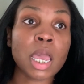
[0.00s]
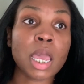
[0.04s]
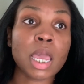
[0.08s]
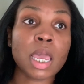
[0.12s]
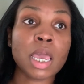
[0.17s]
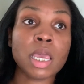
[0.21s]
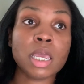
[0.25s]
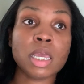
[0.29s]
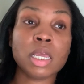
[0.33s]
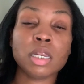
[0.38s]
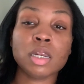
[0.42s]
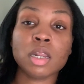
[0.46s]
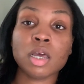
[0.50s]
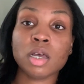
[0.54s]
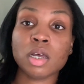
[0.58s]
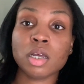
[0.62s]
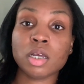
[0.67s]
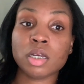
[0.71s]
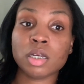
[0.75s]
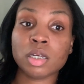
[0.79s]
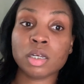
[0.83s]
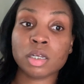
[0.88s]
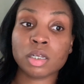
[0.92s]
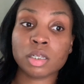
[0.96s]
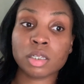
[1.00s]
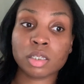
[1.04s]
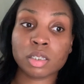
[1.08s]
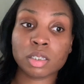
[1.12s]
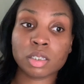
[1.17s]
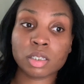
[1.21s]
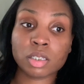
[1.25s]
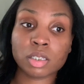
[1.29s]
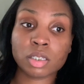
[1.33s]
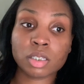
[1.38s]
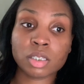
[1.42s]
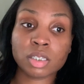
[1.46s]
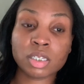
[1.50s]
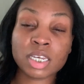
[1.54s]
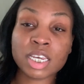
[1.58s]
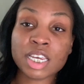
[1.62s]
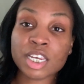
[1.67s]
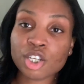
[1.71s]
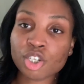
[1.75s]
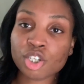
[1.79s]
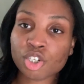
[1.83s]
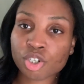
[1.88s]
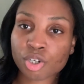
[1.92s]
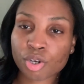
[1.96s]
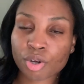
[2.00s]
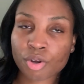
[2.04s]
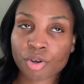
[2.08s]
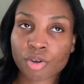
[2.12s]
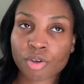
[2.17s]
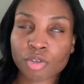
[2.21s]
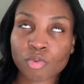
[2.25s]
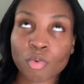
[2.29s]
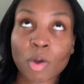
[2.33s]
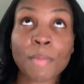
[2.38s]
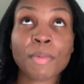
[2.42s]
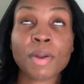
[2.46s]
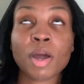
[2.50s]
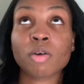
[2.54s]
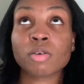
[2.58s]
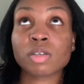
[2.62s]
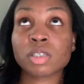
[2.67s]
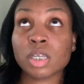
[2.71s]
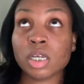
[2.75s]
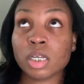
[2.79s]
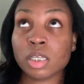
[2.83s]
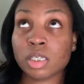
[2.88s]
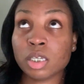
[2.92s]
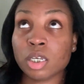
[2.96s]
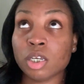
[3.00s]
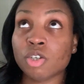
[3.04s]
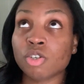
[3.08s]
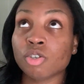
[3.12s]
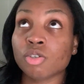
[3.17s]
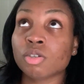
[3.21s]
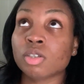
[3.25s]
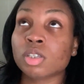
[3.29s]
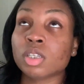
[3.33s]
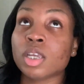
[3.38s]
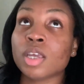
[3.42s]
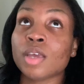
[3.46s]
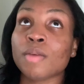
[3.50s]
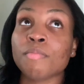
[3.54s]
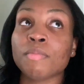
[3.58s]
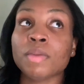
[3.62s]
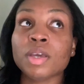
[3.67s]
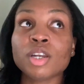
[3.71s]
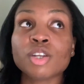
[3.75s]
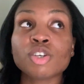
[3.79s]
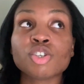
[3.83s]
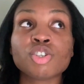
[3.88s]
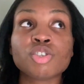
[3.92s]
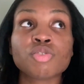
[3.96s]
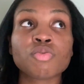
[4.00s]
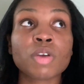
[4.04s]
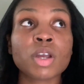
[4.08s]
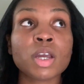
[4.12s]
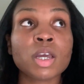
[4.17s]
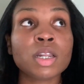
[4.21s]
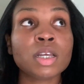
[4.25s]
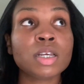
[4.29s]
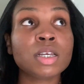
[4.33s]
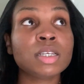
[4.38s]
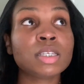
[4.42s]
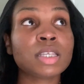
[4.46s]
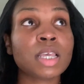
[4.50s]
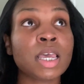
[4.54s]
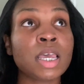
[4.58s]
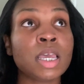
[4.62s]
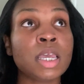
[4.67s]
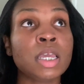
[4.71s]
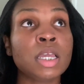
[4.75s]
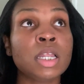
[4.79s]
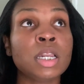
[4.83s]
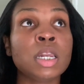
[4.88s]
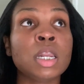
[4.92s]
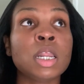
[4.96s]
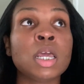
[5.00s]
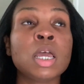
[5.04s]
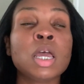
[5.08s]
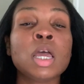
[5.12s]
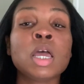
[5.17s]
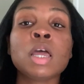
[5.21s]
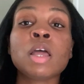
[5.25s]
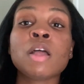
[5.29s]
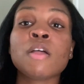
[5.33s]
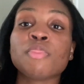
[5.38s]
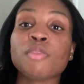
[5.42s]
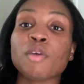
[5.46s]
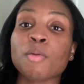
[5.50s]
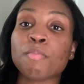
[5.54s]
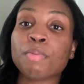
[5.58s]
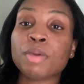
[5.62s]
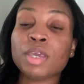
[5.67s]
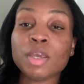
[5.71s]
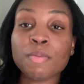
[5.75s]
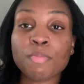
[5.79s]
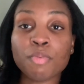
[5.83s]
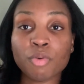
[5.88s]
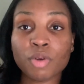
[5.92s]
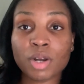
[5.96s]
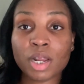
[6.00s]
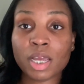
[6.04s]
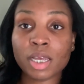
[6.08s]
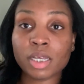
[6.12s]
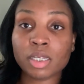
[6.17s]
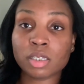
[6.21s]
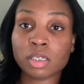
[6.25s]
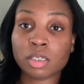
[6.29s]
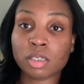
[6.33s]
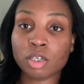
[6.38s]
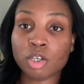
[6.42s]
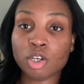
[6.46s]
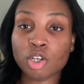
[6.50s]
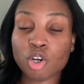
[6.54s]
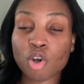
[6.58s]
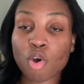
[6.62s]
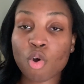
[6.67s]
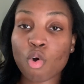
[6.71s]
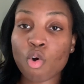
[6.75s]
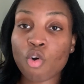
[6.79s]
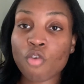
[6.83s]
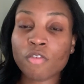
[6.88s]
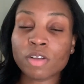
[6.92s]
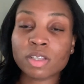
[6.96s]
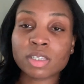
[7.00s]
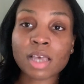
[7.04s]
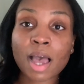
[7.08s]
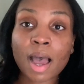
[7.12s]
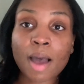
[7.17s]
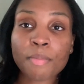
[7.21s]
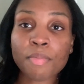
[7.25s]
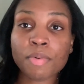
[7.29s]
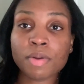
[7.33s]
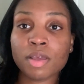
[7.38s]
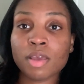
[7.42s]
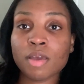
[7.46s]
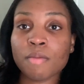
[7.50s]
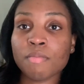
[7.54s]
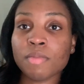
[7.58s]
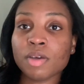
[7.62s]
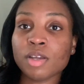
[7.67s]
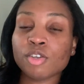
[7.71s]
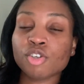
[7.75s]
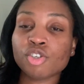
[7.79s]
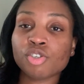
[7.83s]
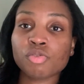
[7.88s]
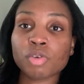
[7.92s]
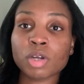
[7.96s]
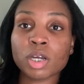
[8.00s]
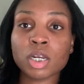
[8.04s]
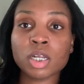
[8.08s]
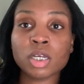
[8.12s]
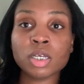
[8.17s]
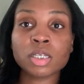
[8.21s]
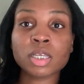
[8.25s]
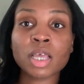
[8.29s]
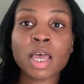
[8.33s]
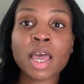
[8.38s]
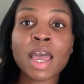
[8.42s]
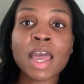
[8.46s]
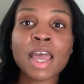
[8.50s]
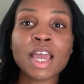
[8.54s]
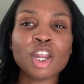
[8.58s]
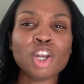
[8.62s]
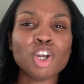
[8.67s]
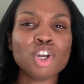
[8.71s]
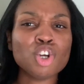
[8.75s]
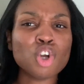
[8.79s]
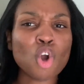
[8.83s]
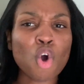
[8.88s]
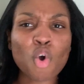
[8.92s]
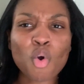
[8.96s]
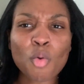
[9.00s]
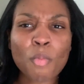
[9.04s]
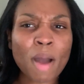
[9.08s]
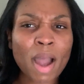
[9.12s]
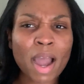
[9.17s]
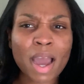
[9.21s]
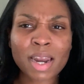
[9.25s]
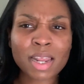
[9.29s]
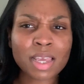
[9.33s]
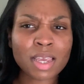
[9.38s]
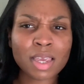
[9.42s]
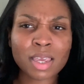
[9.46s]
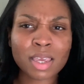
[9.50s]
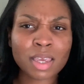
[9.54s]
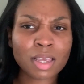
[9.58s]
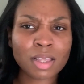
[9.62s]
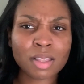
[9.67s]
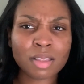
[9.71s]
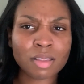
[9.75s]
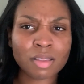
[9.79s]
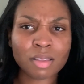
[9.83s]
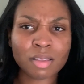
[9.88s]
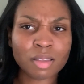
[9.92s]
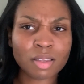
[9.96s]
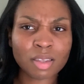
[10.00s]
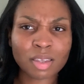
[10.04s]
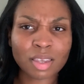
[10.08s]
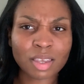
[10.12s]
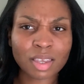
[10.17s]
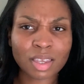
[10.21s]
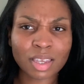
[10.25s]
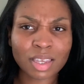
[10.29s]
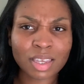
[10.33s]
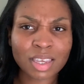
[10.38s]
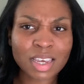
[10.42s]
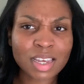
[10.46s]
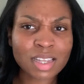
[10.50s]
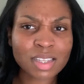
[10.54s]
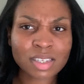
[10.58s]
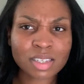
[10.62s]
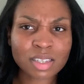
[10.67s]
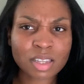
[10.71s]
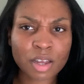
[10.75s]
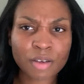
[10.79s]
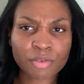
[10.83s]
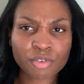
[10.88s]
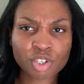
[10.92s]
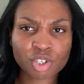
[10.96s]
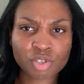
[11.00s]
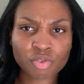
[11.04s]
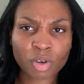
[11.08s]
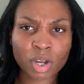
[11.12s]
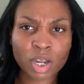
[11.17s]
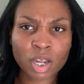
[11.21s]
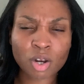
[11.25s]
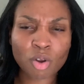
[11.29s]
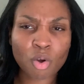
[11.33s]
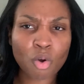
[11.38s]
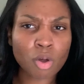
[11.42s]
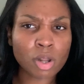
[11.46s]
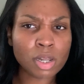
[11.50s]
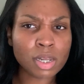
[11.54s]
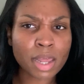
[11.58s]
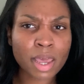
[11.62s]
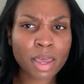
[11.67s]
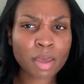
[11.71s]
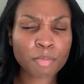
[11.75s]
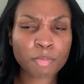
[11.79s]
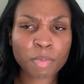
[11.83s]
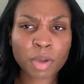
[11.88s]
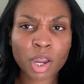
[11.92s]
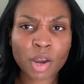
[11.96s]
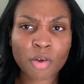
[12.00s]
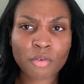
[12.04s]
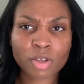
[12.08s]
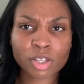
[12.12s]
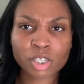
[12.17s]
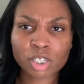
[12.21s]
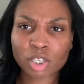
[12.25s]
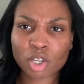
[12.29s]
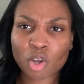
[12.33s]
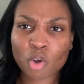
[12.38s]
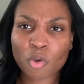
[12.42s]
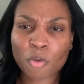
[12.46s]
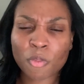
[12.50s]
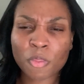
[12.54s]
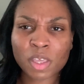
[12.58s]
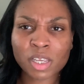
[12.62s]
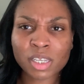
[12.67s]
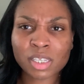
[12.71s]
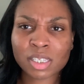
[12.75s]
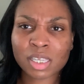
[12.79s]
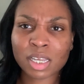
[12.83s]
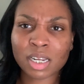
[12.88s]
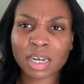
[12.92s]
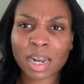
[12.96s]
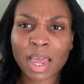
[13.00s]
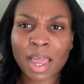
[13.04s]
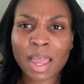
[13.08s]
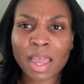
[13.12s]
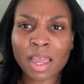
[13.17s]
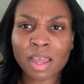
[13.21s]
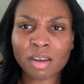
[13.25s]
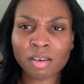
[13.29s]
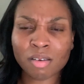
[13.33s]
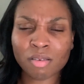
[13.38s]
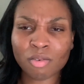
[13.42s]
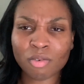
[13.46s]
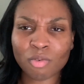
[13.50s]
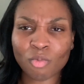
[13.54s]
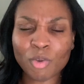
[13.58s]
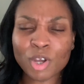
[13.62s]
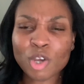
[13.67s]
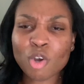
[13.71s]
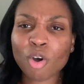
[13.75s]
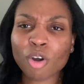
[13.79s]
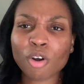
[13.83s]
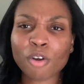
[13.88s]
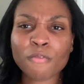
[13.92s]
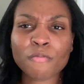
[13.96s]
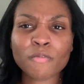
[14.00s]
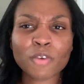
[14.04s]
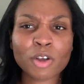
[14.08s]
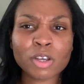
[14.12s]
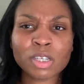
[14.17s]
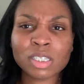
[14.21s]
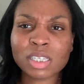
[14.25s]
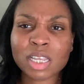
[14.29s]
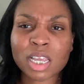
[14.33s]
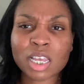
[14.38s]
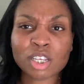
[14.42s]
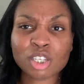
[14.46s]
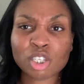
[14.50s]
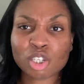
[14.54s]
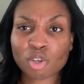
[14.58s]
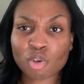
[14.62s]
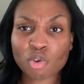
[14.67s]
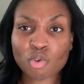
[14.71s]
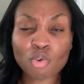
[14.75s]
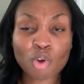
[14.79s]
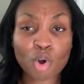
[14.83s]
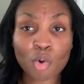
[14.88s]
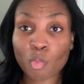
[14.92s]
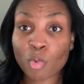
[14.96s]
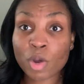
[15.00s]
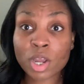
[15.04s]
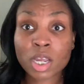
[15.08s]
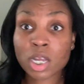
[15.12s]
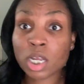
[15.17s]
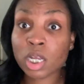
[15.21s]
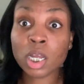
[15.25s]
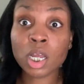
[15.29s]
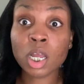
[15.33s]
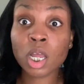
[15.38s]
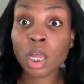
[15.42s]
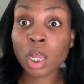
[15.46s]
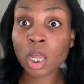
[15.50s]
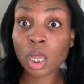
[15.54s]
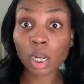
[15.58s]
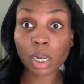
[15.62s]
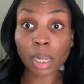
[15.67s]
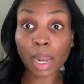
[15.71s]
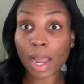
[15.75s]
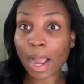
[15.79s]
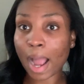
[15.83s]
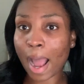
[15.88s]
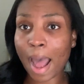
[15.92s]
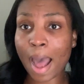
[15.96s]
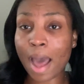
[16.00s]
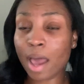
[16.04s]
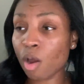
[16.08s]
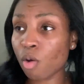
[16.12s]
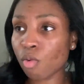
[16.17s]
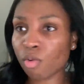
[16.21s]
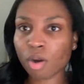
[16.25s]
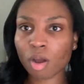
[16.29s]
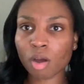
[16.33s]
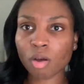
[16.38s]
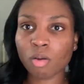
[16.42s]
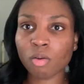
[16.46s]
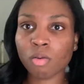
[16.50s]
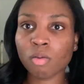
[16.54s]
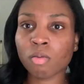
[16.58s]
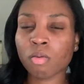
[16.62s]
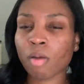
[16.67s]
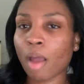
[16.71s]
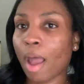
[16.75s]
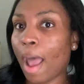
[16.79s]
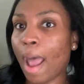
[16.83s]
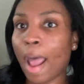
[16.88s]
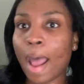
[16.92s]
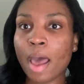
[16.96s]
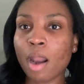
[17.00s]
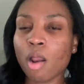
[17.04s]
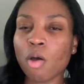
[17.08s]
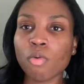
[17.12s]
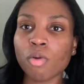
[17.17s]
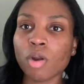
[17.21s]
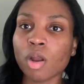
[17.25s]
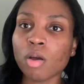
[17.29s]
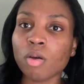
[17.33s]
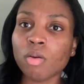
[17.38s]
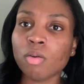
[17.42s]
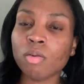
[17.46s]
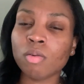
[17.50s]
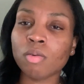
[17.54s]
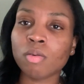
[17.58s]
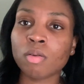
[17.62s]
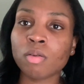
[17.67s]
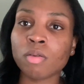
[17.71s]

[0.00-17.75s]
and uh, teachers, well, I'm not gonna say teachers, the administrators and the people that's, you know, over top of the administrators, nobody can get stuff straight or let parents know this and that. We on the first day of school and we like, I don't know. I don't know.